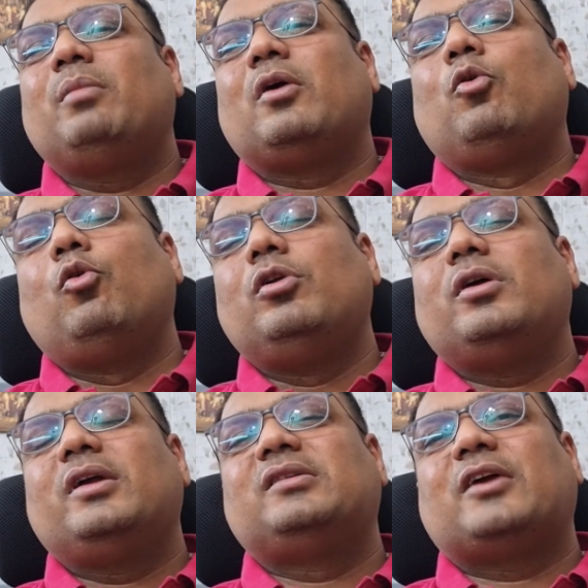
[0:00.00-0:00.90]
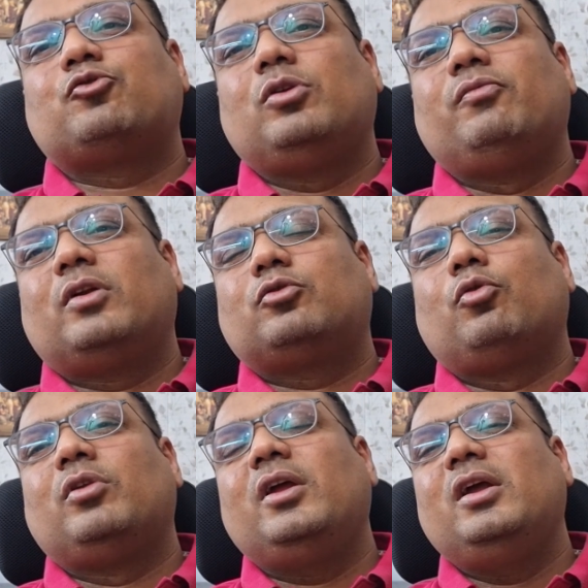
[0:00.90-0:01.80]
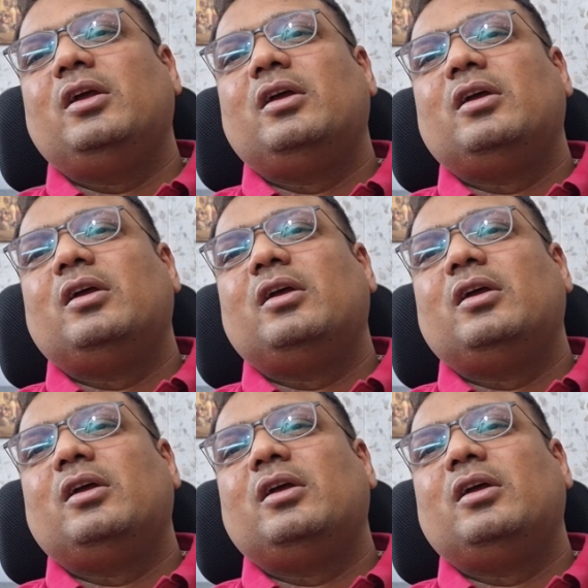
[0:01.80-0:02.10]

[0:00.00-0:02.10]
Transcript: my gold is actually worth only